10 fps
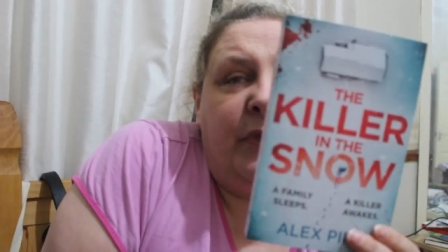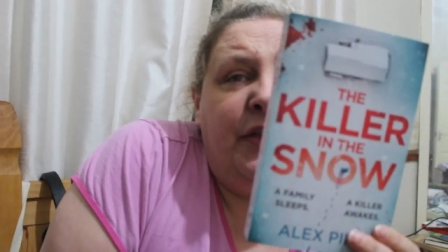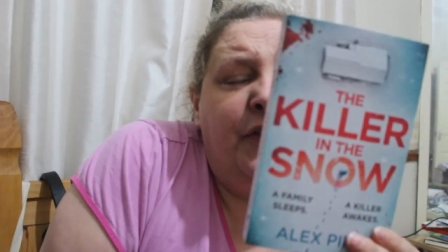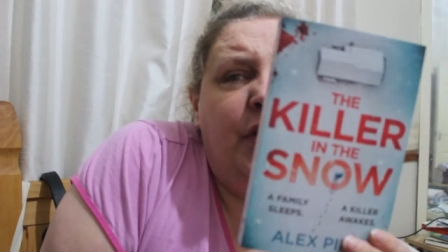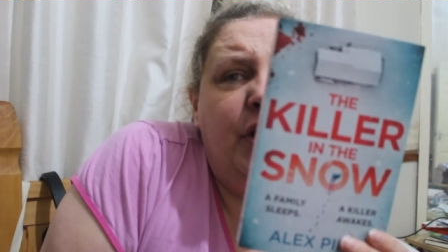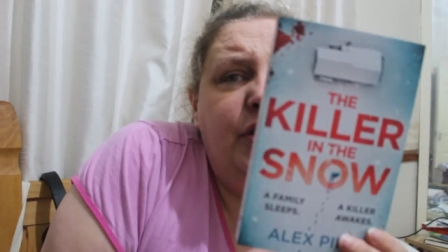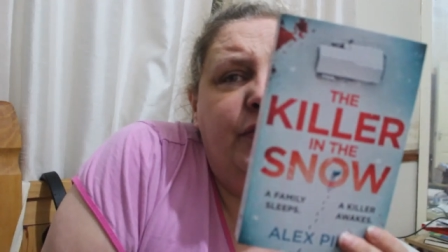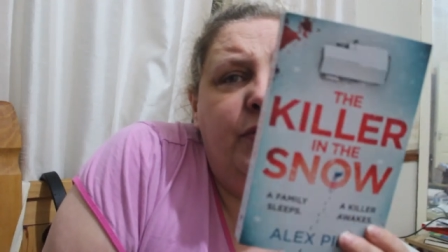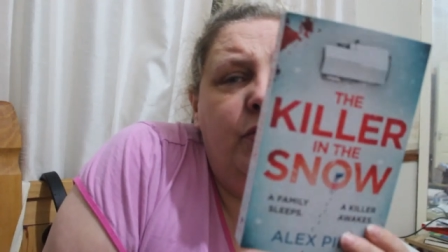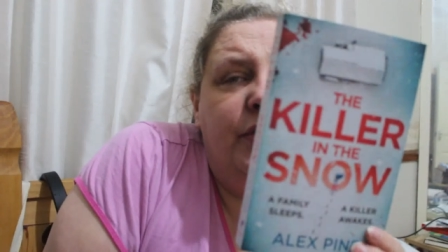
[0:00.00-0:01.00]
The first
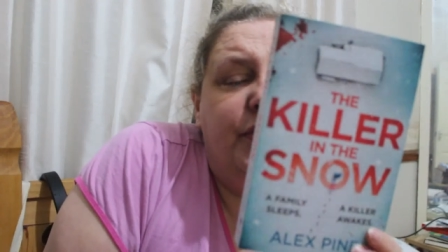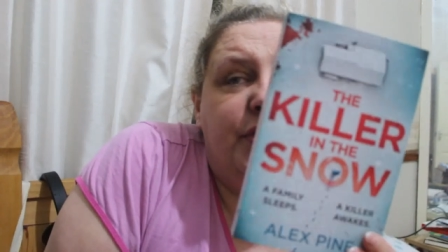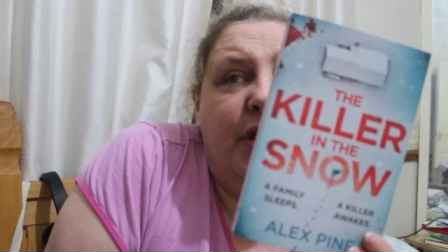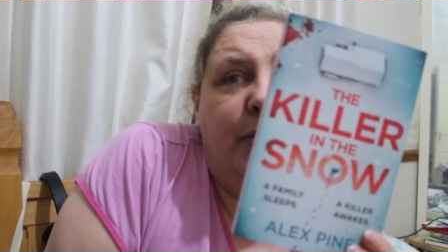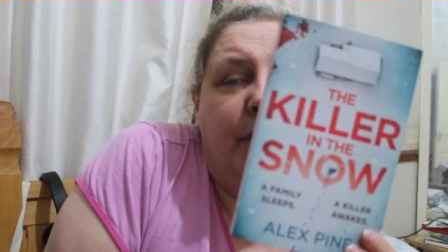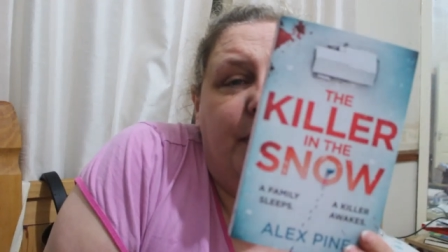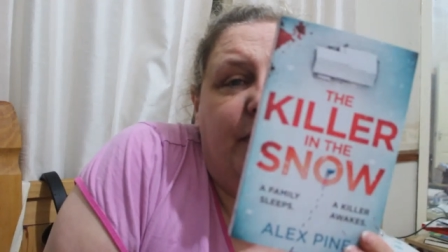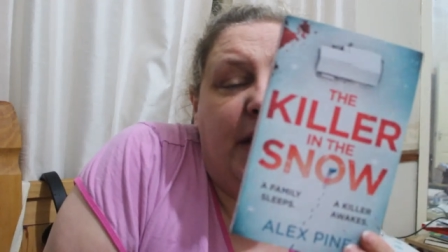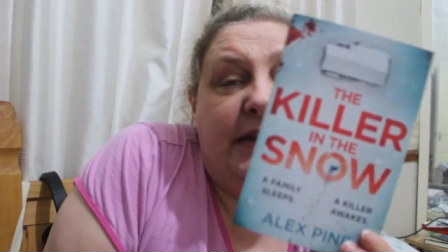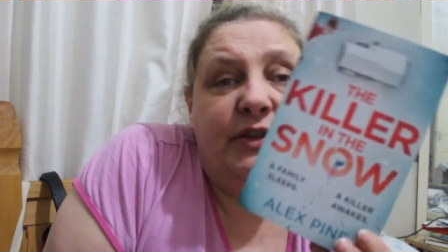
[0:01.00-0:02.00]
fall of snow can be
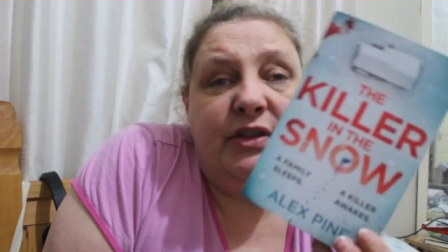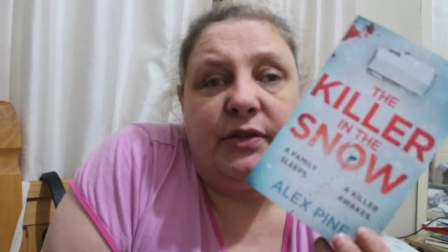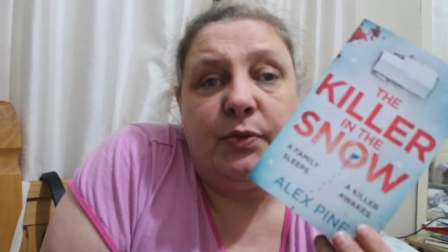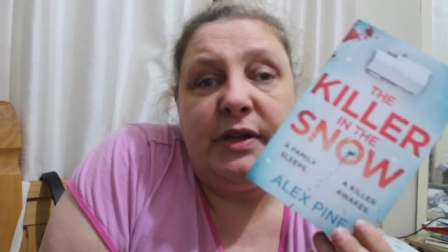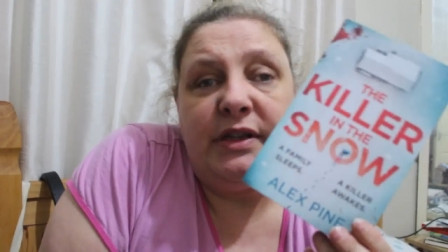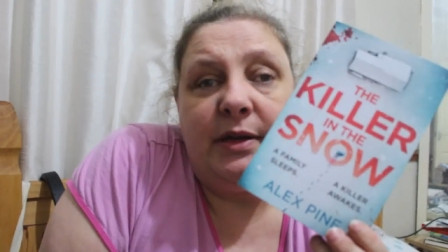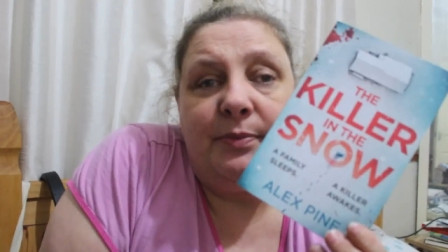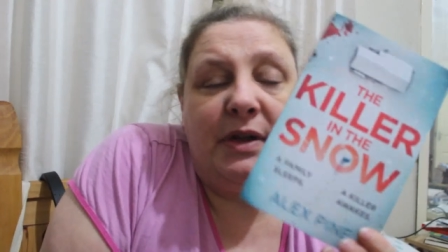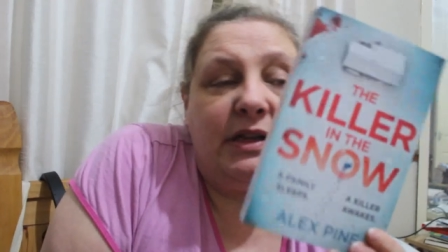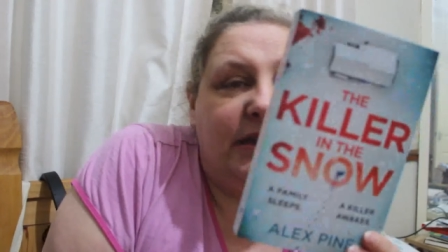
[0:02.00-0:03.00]
fatal, so it's winter,
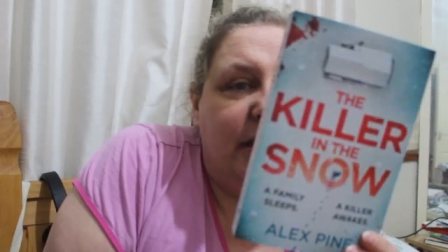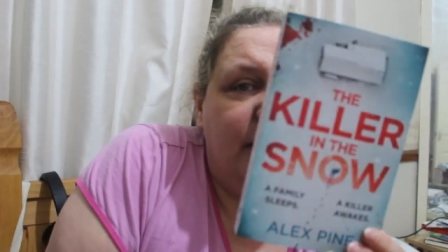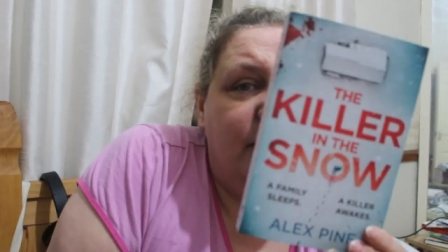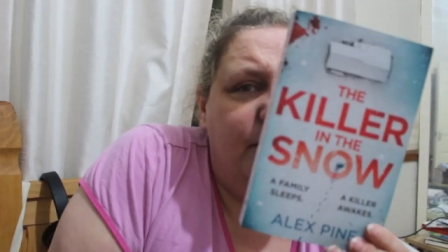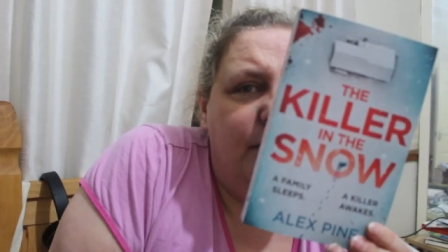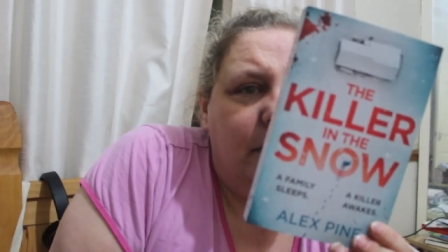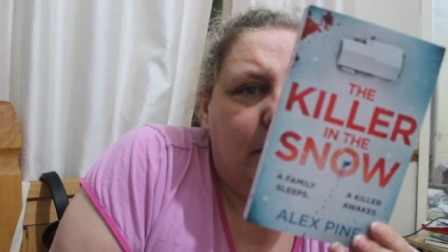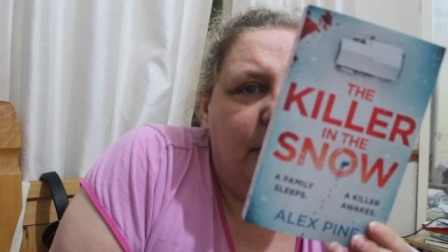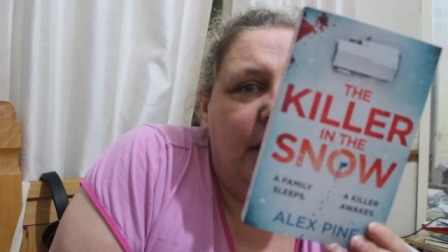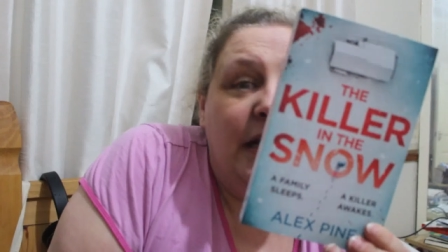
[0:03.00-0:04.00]
but uh,
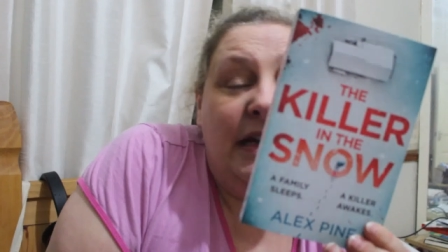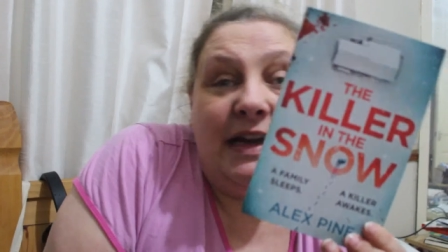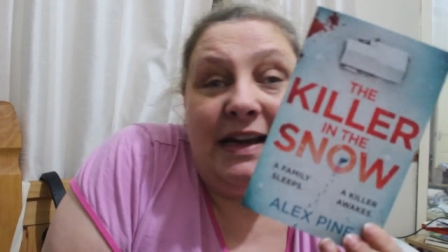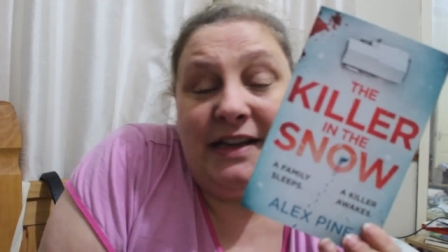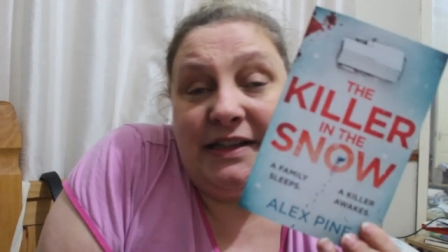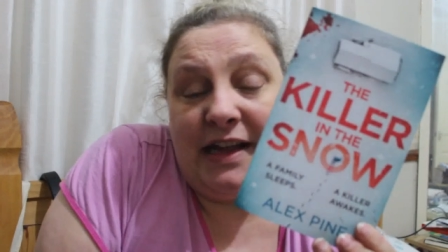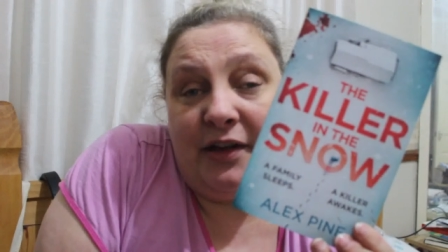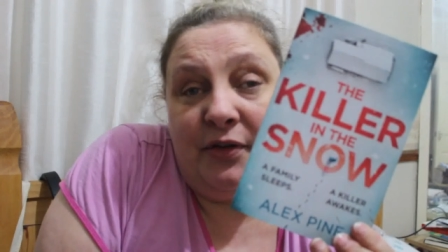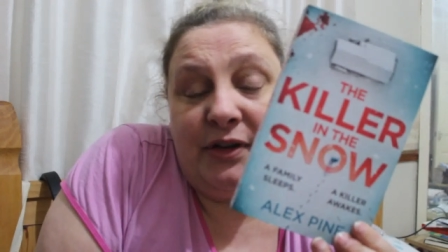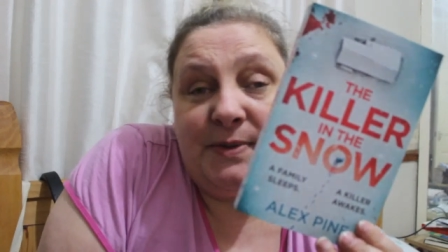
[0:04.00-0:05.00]
it is set
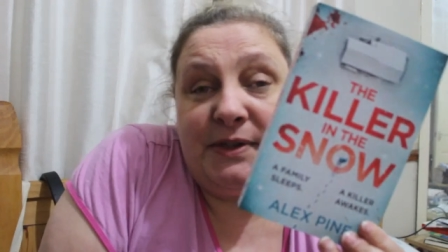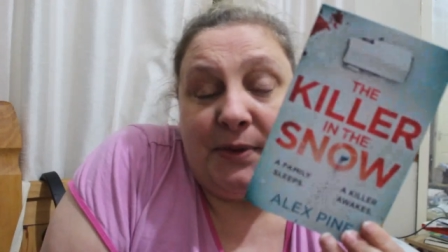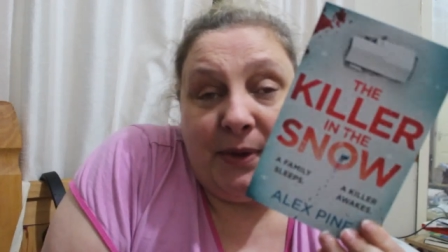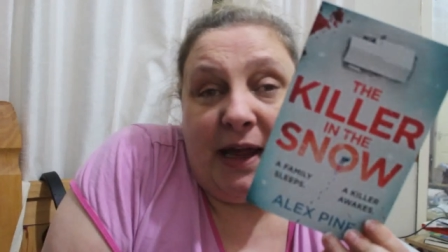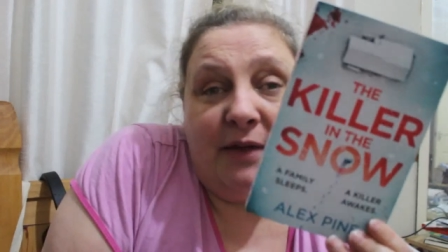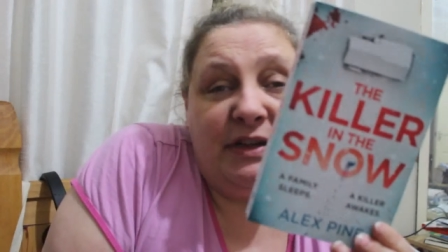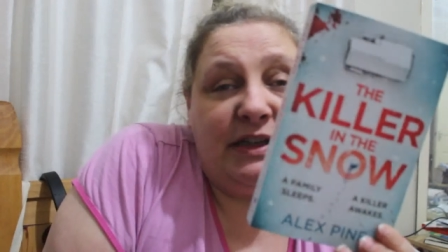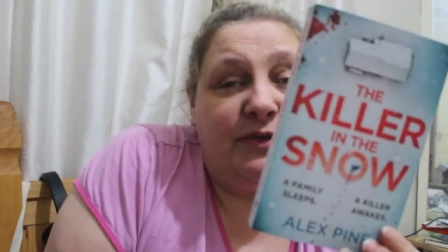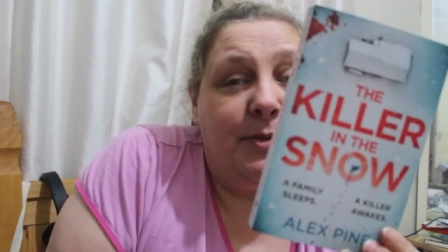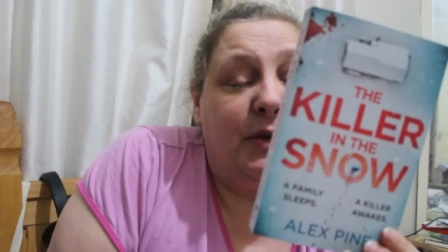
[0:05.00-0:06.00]
at Christmas, so I can read
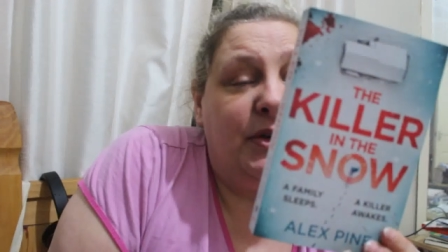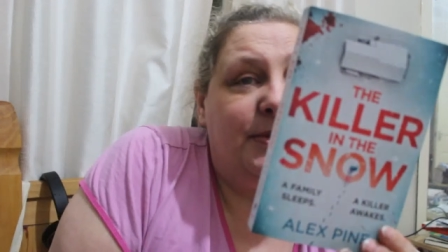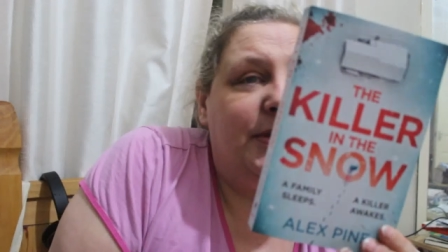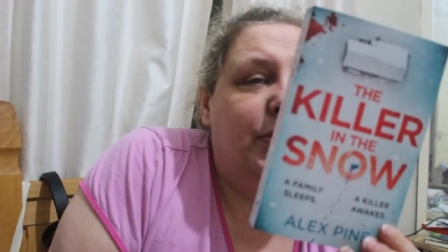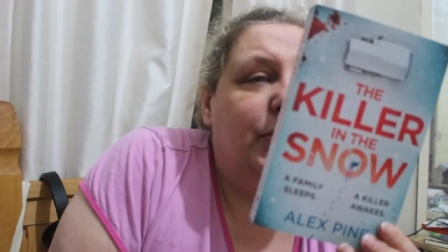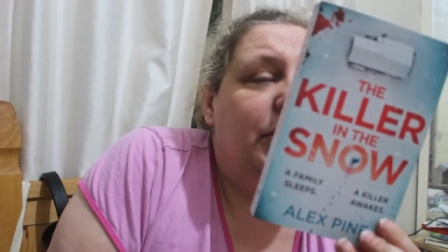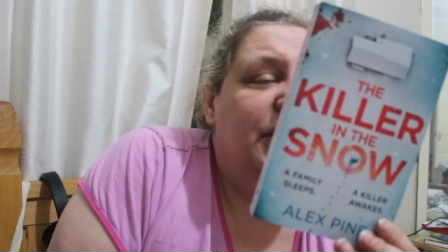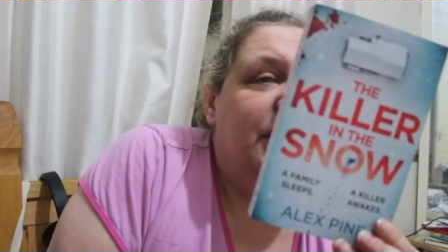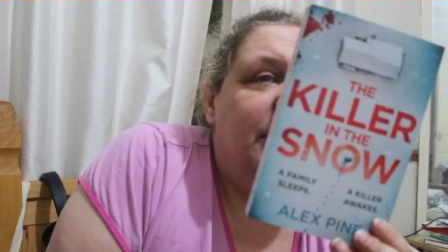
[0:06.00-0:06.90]
it for my Christmas haul.